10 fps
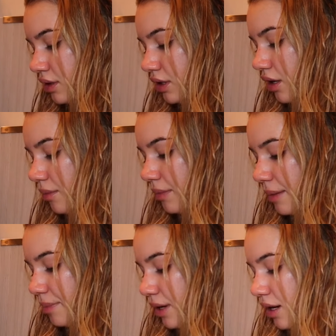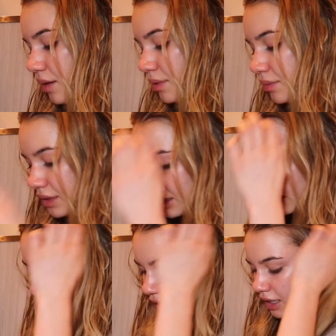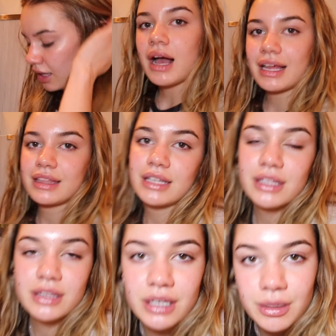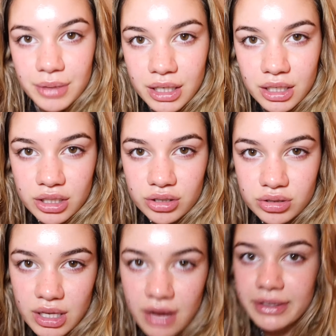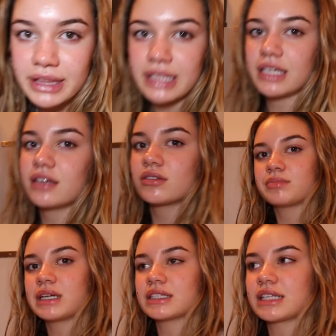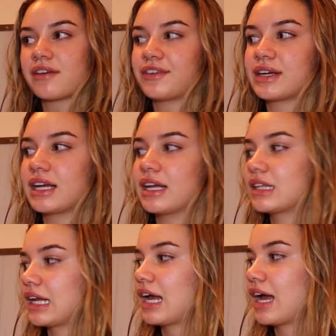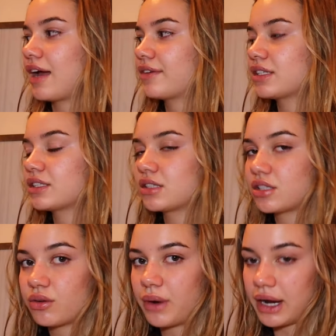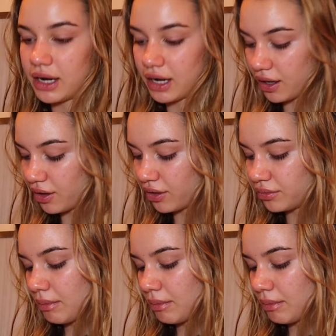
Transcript: Y'all, my problem is that I think that I'm gonna use everything because I forget that I haven't until right now.